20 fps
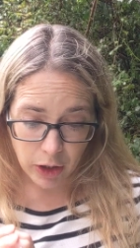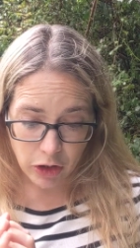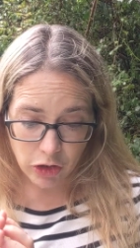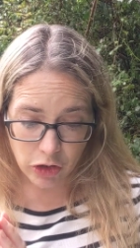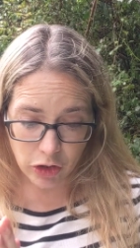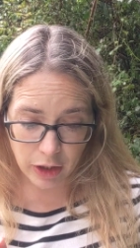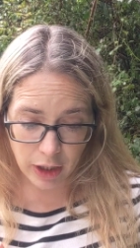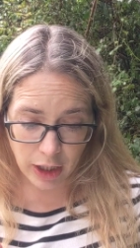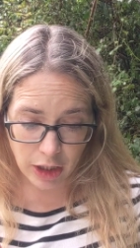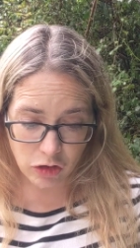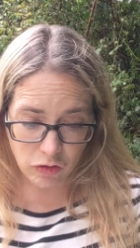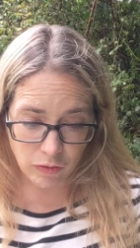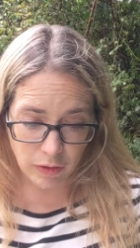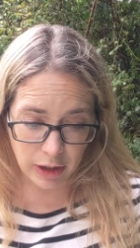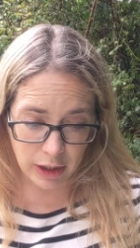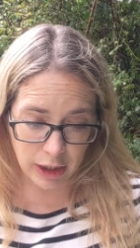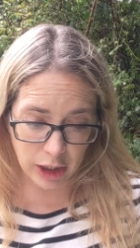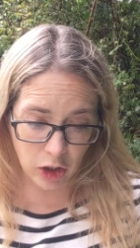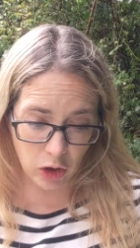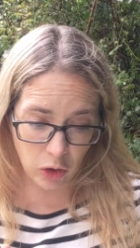So that's
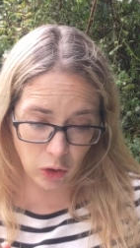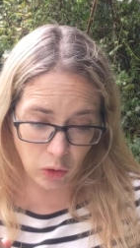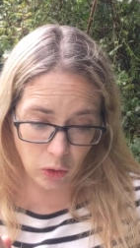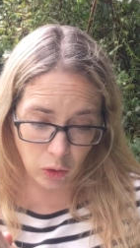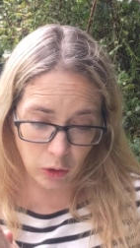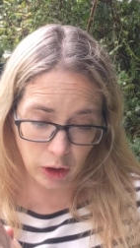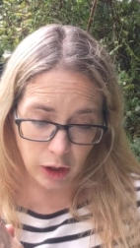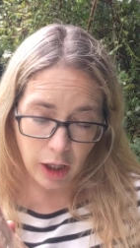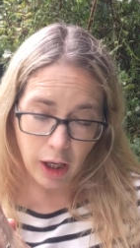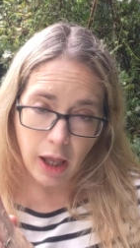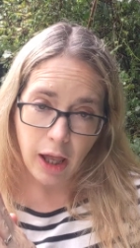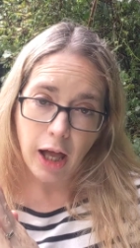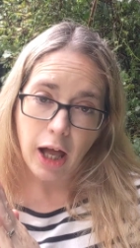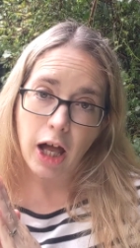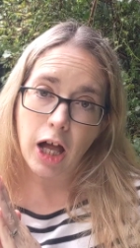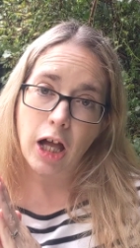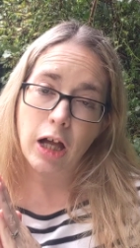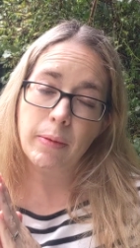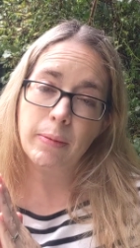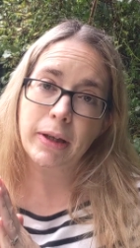really cool.
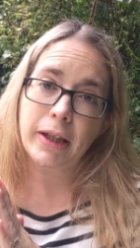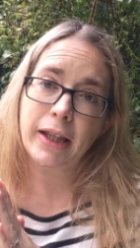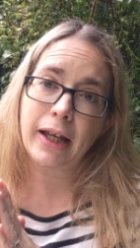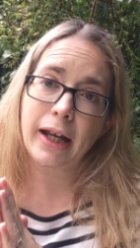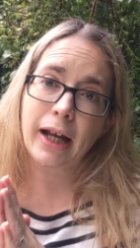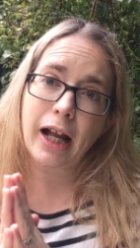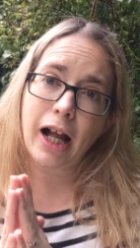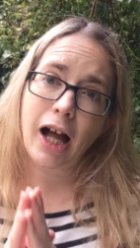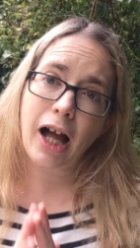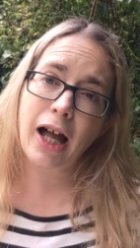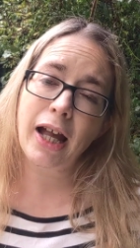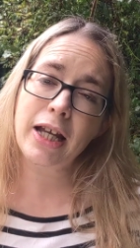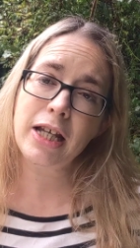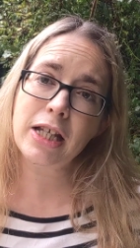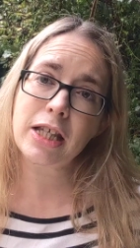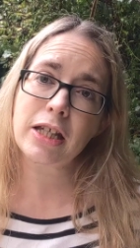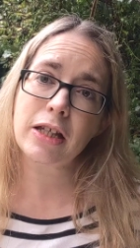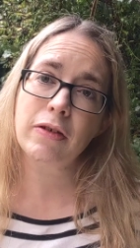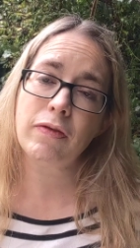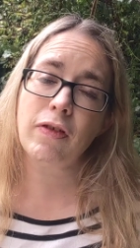Uh, and then
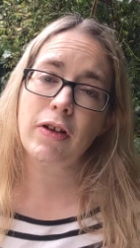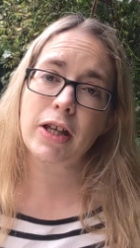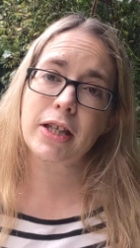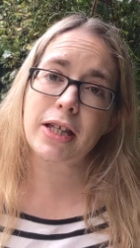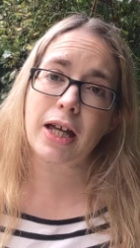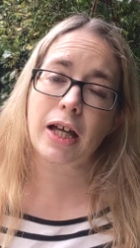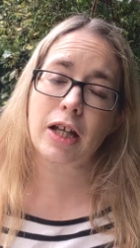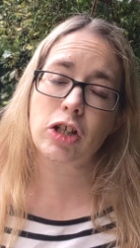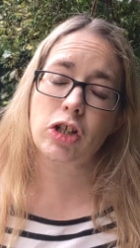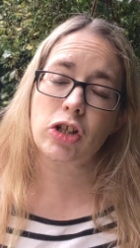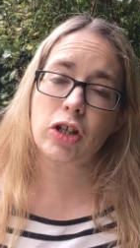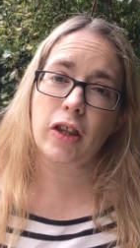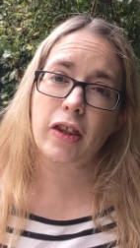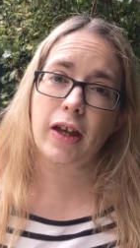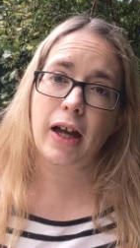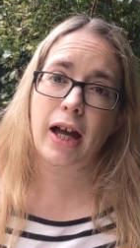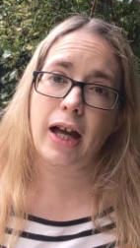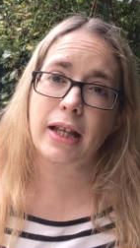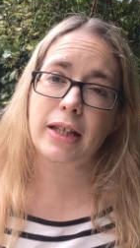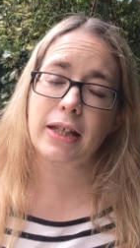kind of attached to
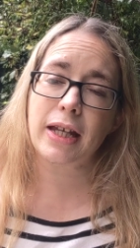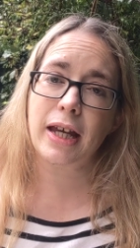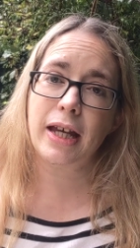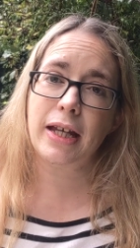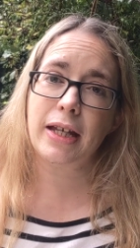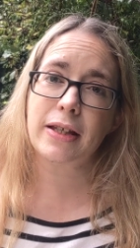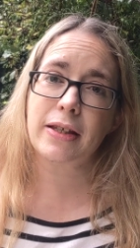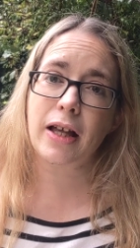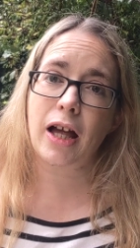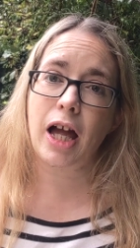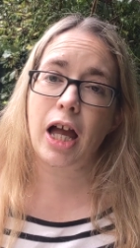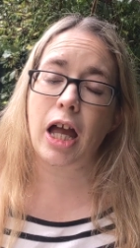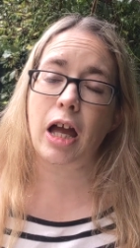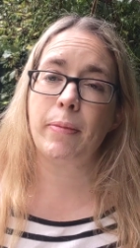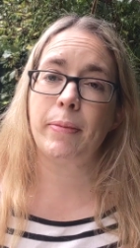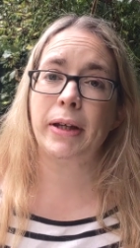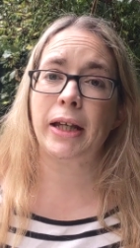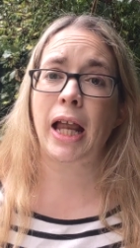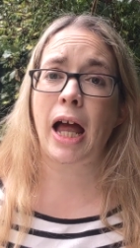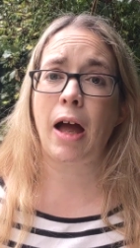that is I
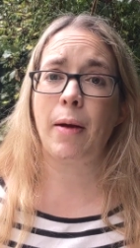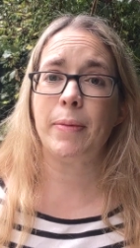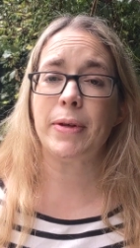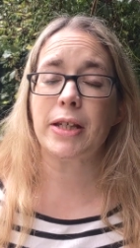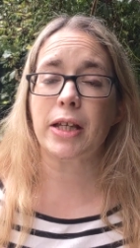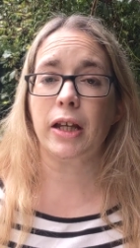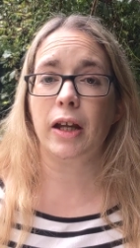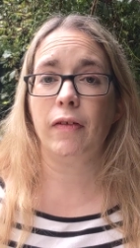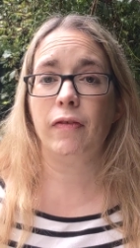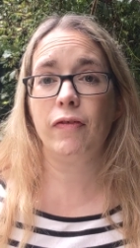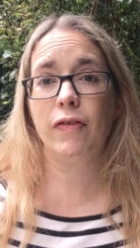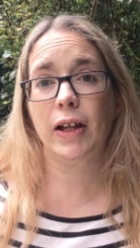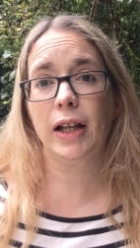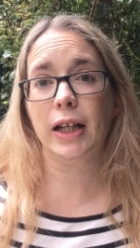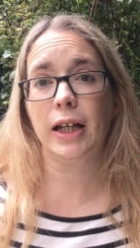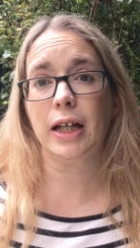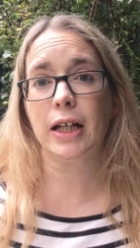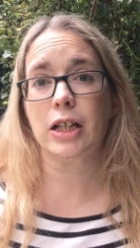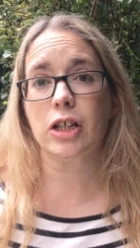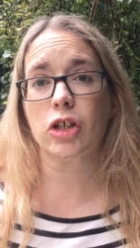am an Amazon
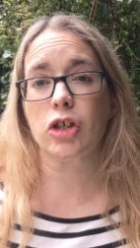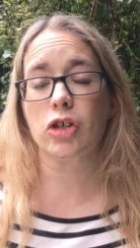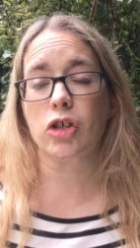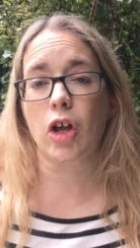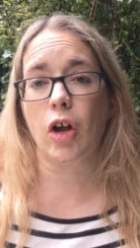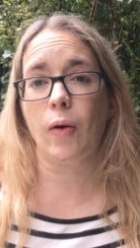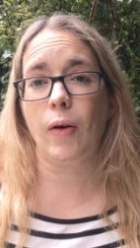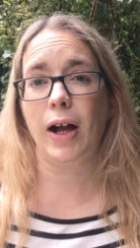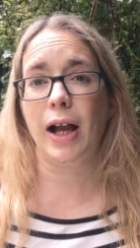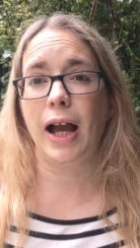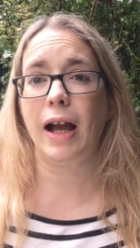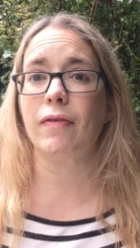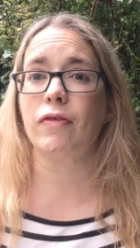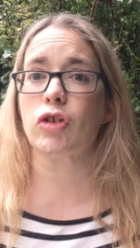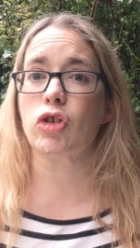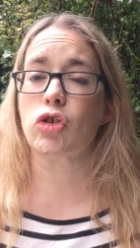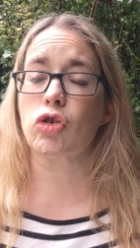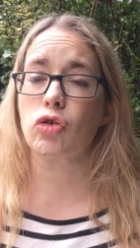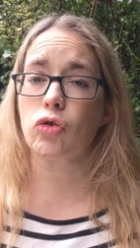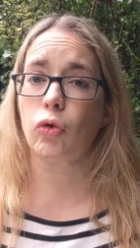affiliate. So I
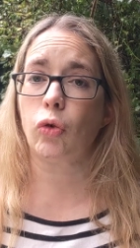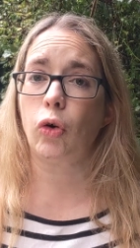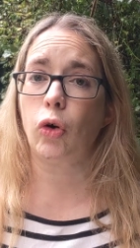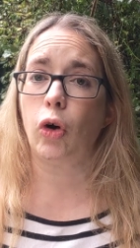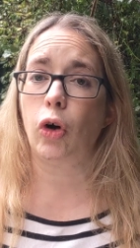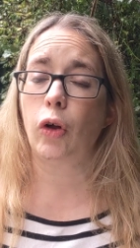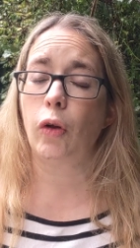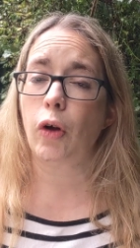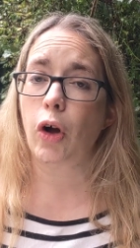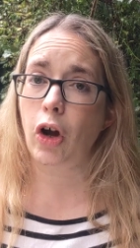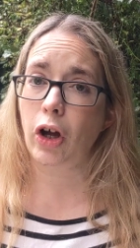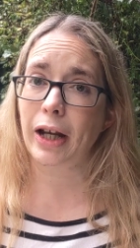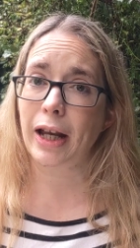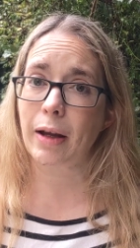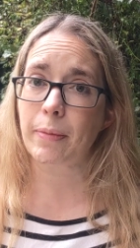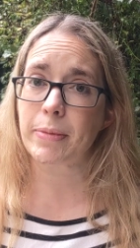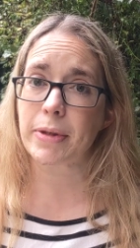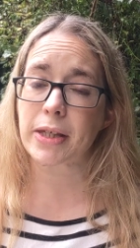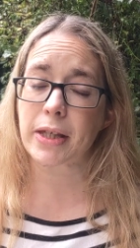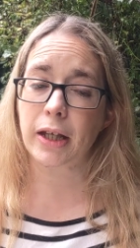have a store on
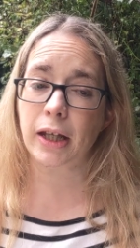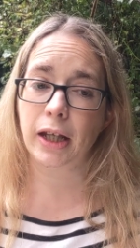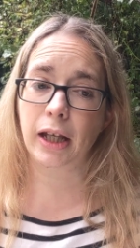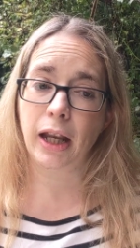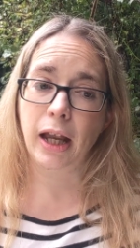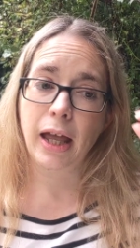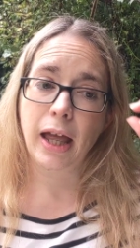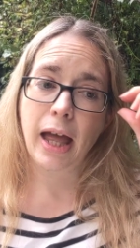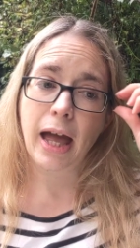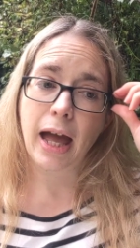Amazon